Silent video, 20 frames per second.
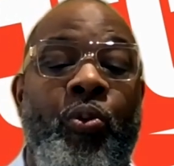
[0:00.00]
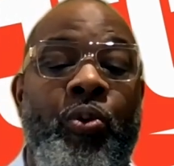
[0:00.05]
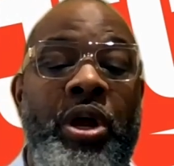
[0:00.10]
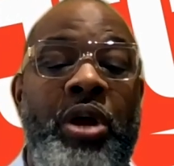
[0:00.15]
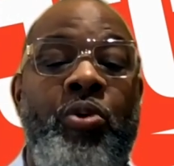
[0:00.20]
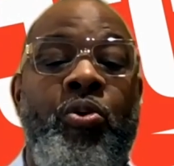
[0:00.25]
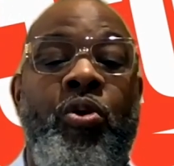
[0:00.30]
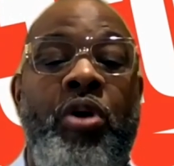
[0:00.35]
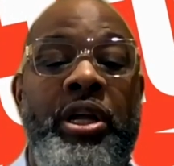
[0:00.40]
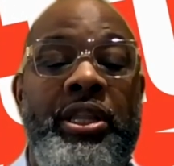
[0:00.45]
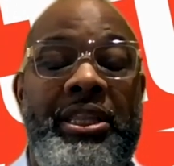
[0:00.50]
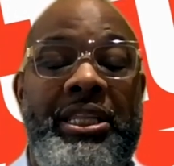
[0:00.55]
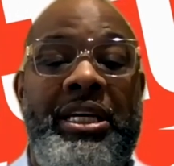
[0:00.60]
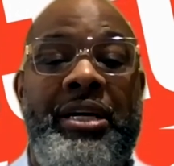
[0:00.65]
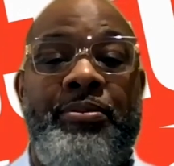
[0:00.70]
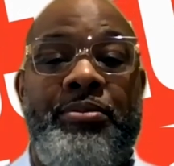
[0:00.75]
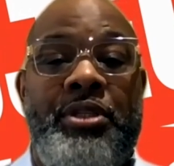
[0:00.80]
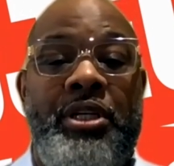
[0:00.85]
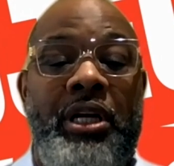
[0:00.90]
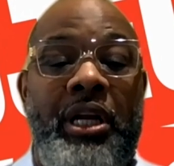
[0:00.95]
We want
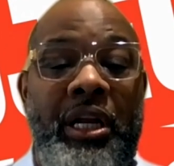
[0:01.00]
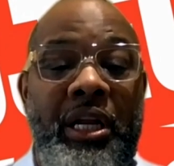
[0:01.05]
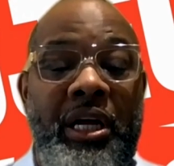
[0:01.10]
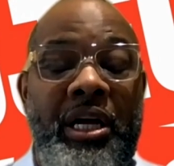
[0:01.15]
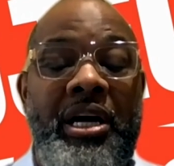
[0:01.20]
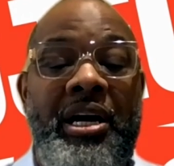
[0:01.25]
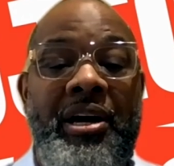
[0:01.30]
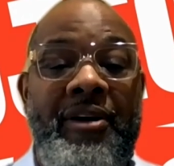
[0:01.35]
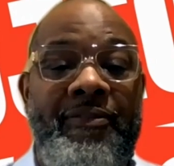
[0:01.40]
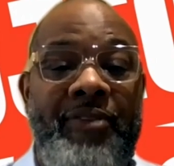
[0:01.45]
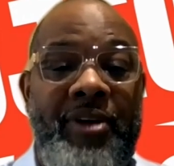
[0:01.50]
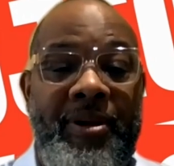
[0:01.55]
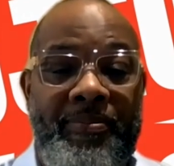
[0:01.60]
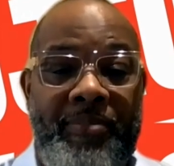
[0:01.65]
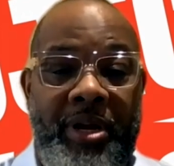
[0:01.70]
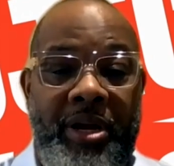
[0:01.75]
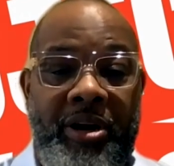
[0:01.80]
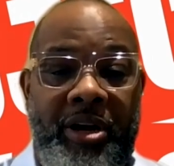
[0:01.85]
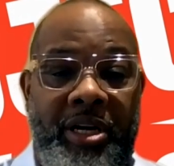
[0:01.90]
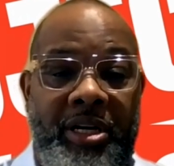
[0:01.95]
them to love
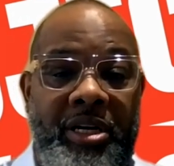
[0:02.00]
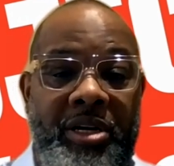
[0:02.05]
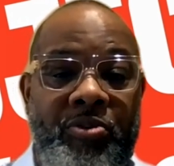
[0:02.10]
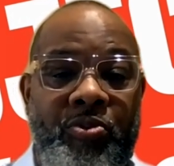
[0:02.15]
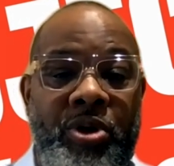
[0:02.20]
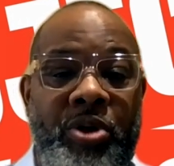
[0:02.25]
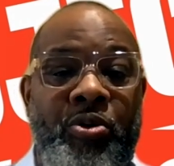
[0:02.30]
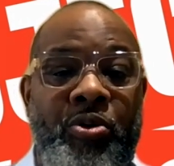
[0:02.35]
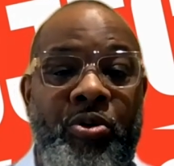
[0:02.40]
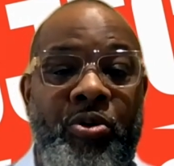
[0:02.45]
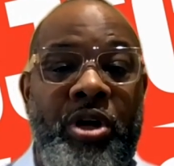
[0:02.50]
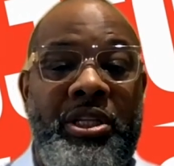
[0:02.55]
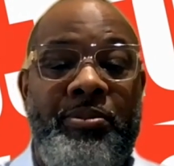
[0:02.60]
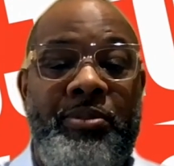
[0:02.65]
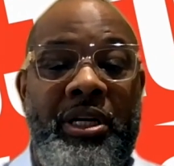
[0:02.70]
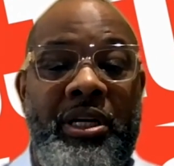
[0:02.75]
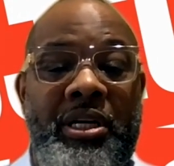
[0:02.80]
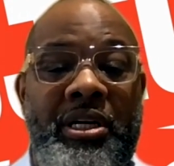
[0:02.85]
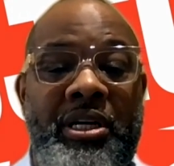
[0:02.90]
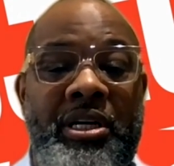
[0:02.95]
America. We
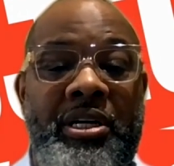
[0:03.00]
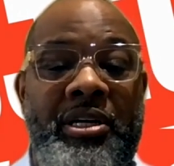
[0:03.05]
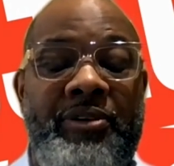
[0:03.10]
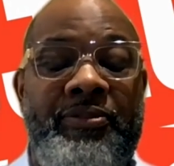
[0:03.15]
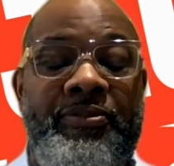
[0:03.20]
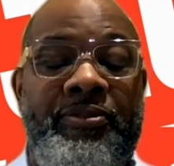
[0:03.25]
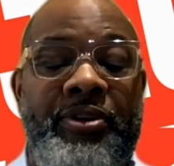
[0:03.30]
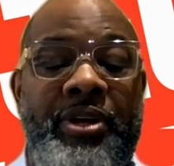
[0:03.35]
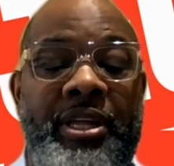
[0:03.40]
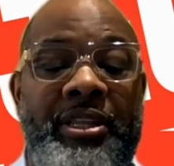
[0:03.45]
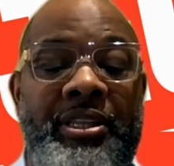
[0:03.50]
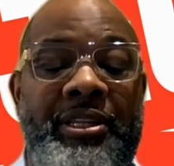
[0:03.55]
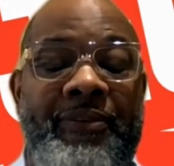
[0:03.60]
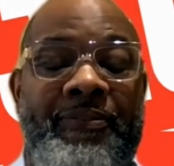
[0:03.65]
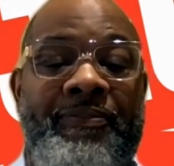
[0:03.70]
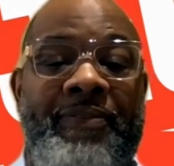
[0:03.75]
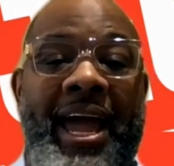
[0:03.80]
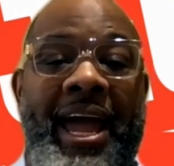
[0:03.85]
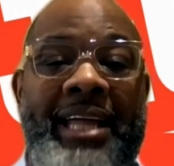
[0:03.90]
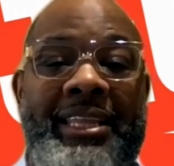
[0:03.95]
want them to love
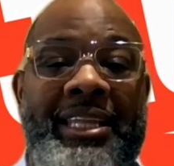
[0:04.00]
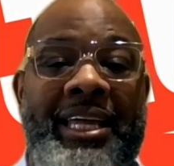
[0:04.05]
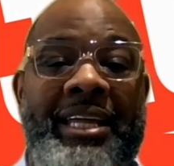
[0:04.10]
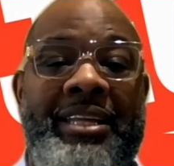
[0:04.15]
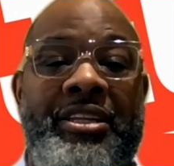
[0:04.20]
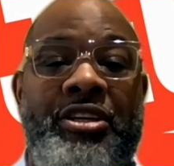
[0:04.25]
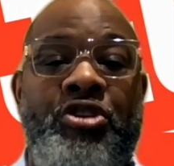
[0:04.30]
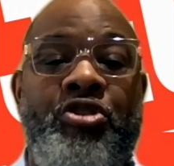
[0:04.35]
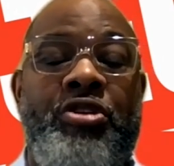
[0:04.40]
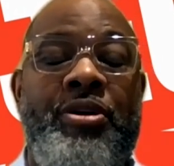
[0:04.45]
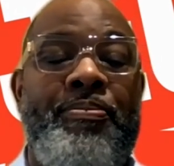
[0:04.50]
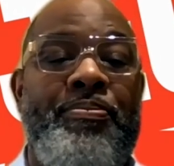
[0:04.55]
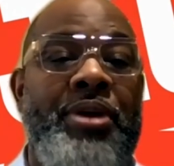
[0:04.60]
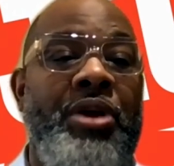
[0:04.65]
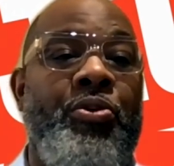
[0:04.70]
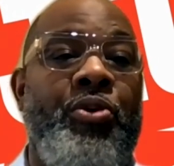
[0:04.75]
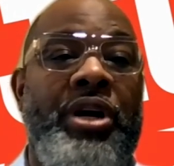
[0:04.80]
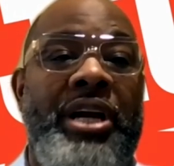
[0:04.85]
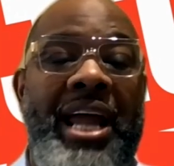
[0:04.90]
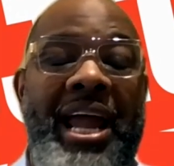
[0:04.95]
the fact that you can
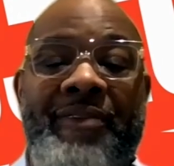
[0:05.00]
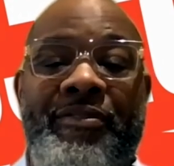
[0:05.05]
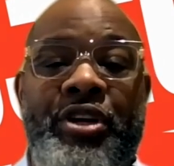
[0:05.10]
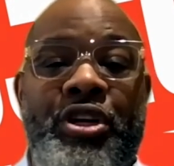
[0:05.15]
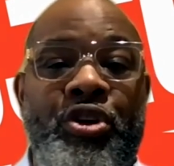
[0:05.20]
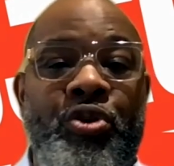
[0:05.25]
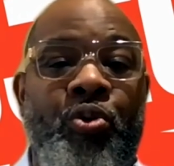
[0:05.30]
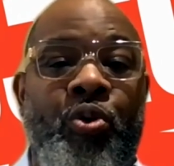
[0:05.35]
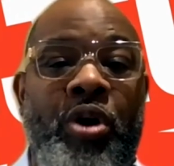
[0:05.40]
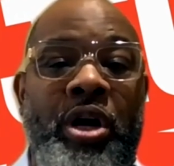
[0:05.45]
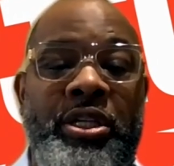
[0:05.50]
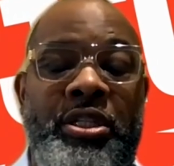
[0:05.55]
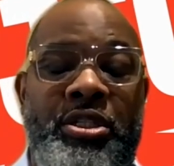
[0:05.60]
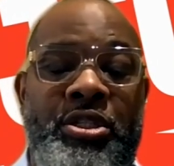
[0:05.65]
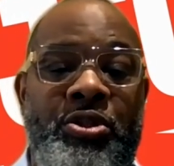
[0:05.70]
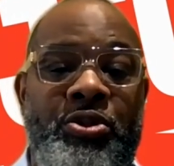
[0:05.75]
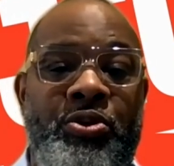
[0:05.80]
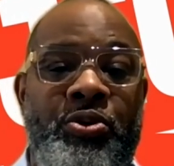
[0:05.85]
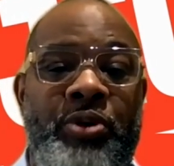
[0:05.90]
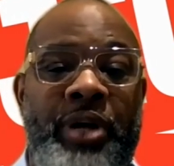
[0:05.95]
be whatever you
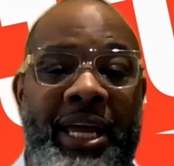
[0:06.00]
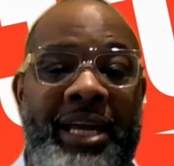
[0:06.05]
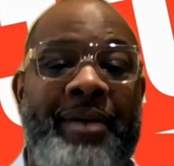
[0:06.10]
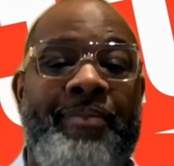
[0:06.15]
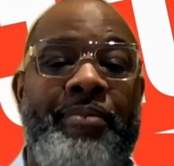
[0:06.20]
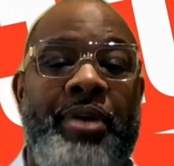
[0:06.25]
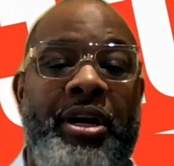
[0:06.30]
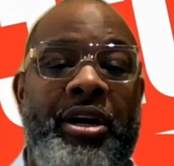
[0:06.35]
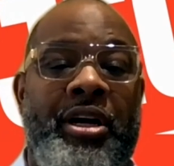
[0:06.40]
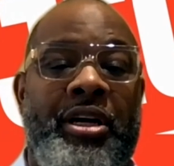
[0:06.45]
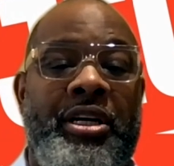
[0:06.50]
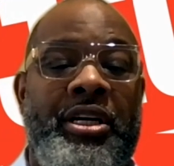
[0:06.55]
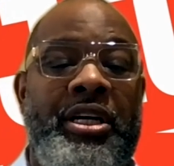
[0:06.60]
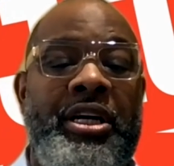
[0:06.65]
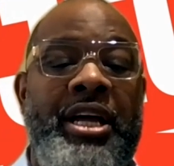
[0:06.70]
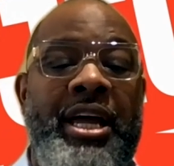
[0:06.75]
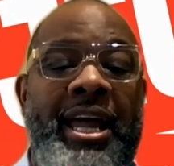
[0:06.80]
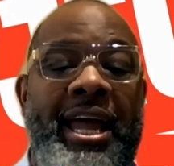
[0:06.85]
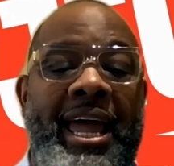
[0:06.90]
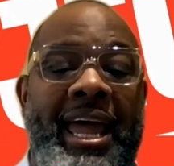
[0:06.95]
want to in
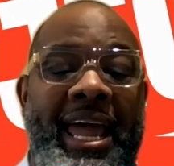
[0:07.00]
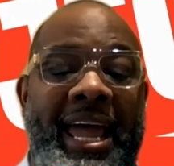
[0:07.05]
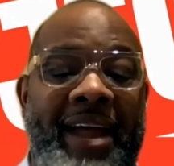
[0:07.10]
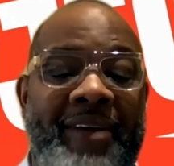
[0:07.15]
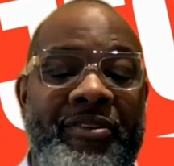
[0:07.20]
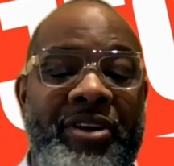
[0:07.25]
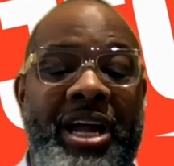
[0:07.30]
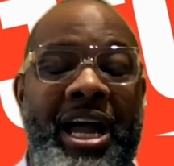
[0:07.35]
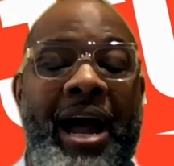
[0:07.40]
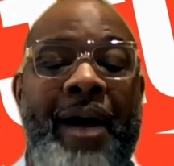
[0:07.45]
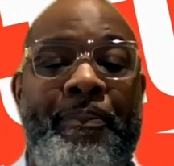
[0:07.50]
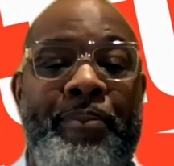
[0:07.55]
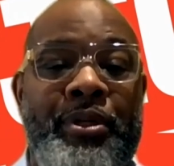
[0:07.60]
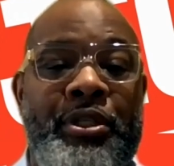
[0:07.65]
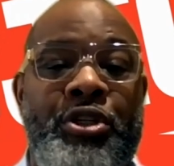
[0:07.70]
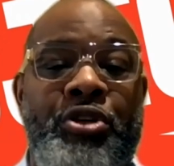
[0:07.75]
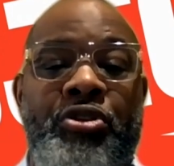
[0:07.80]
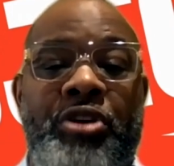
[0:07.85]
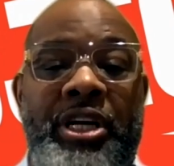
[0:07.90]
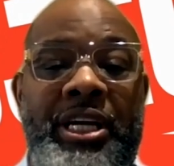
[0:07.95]
America. Every
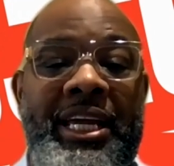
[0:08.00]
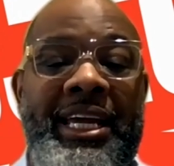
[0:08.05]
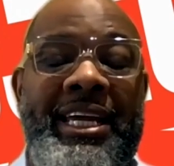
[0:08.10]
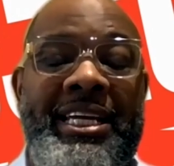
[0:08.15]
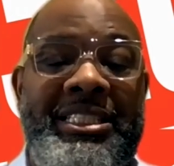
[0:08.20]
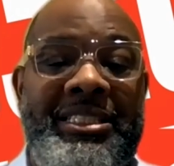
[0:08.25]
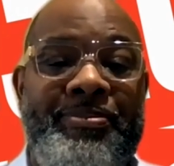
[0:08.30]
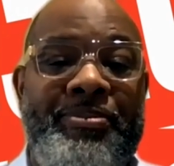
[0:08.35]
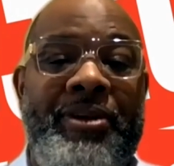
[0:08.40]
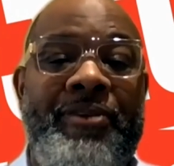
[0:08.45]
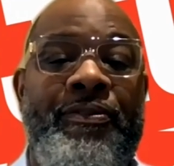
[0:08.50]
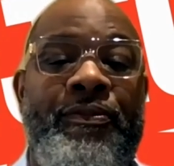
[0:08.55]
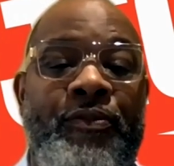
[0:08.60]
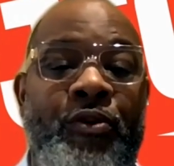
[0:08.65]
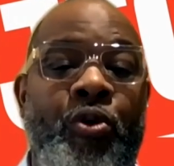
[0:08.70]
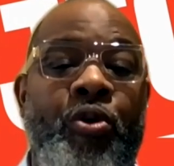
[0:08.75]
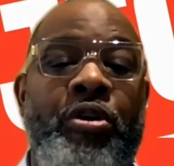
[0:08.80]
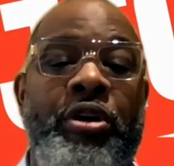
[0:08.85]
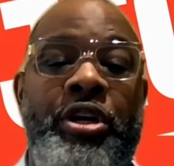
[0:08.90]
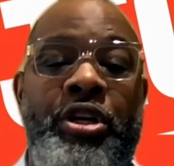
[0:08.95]
opportunity is
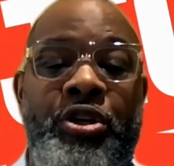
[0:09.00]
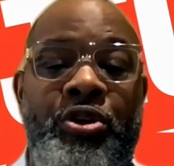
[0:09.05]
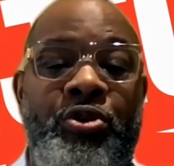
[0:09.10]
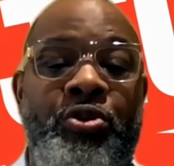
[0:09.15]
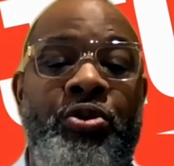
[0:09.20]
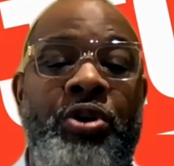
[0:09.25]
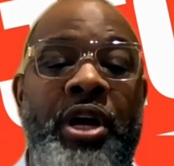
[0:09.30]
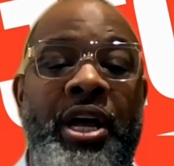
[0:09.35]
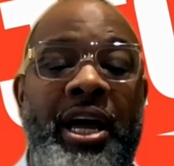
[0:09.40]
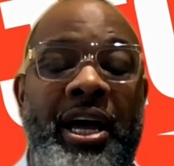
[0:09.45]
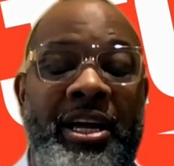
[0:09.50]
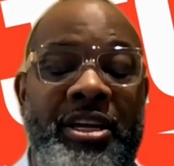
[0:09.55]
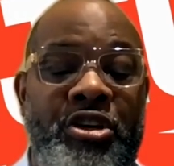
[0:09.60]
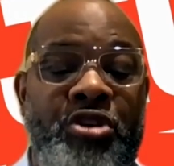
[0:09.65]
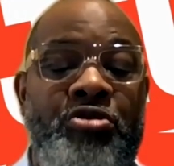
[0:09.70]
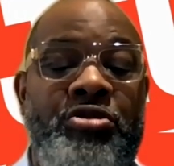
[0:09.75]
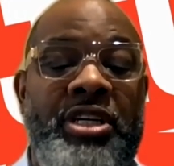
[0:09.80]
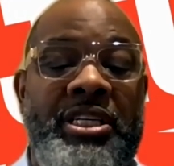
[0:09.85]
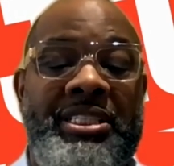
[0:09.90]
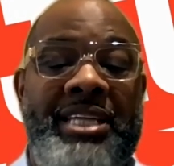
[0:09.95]
before you.
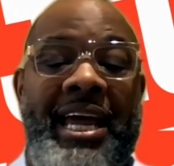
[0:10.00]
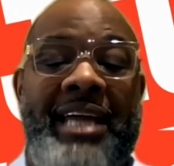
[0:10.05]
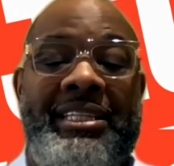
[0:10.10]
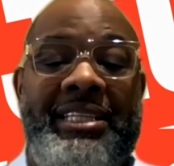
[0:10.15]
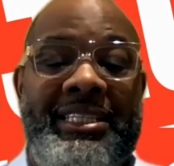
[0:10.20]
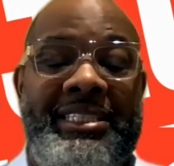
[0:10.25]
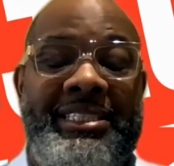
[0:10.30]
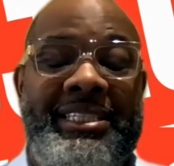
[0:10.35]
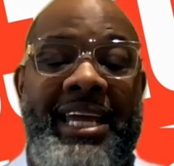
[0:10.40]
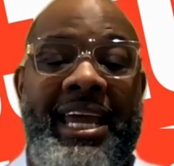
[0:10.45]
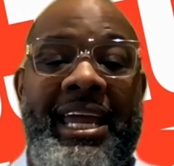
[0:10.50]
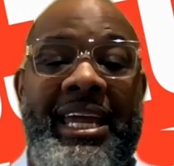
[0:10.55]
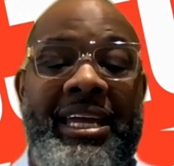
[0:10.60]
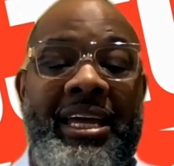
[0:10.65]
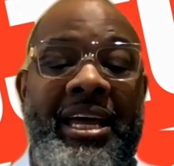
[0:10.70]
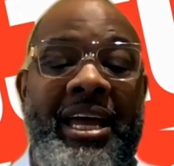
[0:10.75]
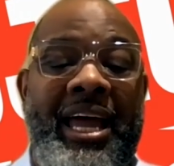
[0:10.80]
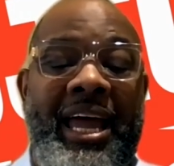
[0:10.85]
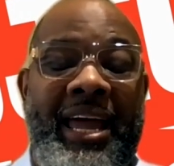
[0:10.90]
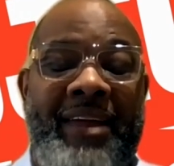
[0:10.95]
You just have to
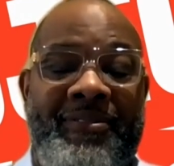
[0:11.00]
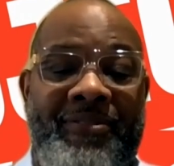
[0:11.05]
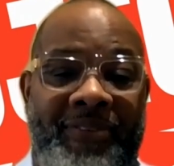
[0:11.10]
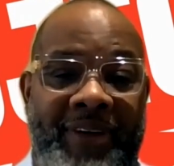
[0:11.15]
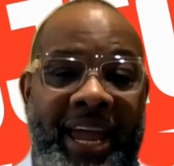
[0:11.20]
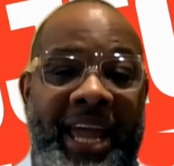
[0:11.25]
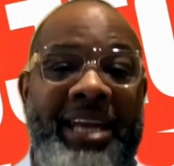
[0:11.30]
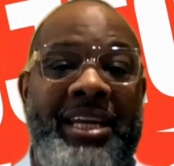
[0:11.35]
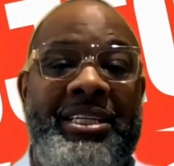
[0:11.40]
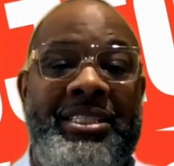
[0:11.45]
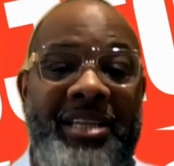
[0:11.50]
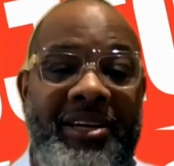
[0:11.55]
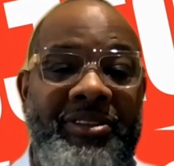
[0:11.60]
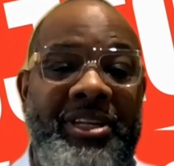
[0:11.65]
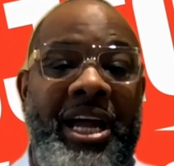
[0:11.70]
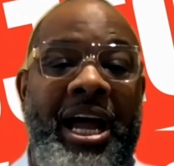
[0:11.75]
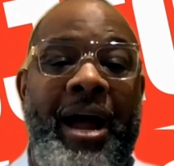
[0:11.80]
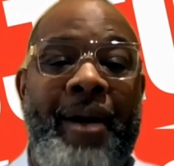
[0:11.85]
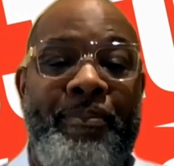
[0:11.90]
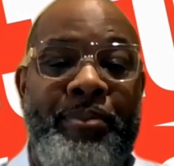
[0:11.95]
take advantage of
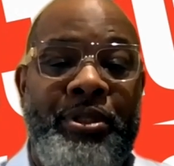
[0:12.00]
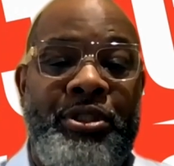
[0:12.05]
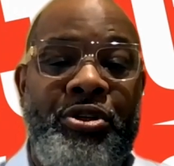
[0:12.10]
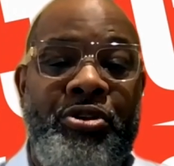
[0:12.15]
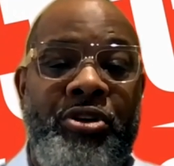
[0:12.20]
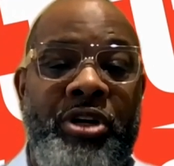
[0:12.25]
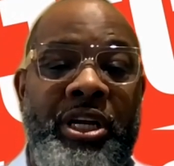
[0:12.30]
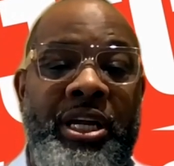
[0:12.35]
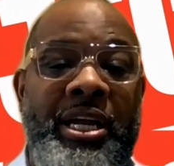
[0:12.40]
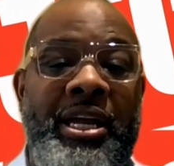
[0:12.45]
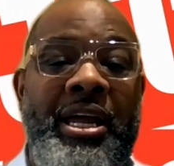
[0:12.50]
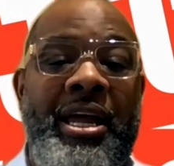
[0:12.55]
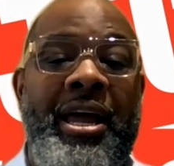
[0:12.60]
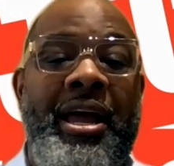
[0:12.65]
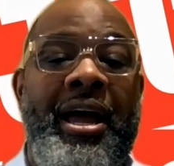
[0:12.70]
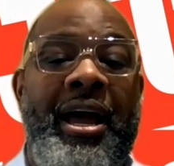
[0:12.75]
the opportunity.